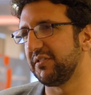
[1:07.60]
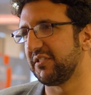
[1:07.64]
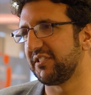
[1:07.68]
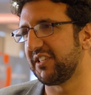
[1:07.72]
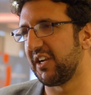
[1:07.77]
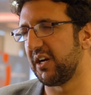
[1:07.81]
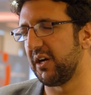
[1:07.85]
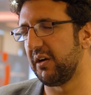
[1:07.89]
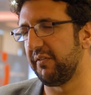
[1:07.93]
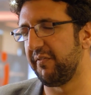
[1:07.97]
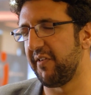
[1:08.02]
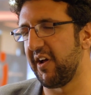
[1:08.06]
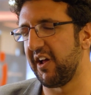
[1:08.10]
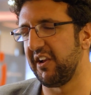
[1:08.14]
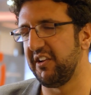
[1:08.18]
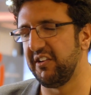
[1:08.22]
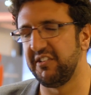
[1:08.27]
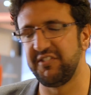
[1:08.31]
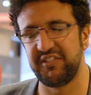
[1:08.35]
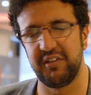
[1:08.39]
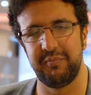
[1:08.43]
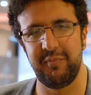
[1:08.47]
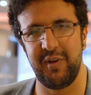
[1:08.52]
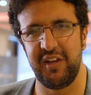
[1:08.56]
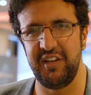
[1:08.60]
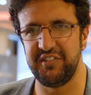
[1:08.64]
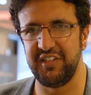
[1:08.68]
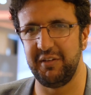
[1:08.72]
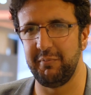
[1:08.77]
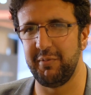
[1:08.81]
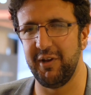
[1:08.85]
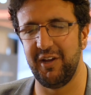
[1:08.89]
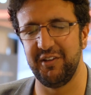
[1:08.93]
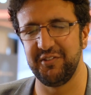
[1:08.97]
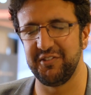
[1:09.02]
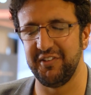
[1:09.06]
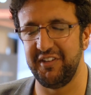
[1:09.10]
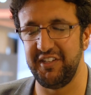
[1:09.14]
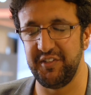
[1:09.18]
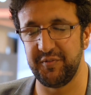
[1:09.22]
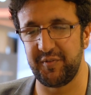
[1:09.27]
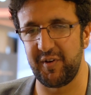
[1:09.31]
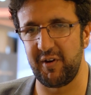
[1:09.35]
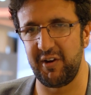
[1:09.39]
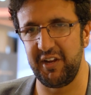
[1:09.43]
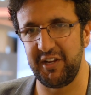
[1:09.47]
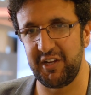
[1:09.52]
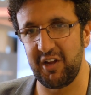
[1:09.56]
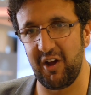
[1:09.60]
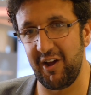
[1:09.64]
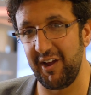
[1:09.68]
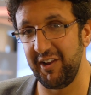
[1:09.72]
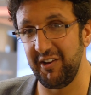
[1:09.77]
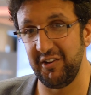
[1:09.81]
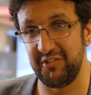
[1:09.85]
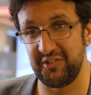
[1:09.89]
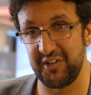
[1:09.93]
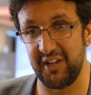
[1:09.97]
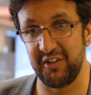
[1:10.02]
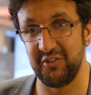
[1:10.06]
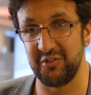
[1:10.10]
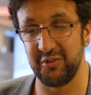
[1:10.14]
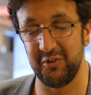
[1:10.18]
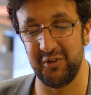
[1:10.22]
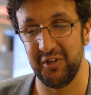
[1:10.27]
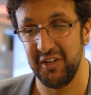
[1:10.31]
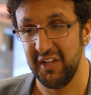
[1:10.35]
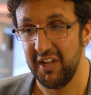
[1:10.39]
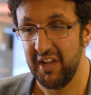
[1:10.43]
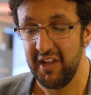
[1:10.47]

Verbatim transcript: Saravana's an amazing person. He's very kind and gentle.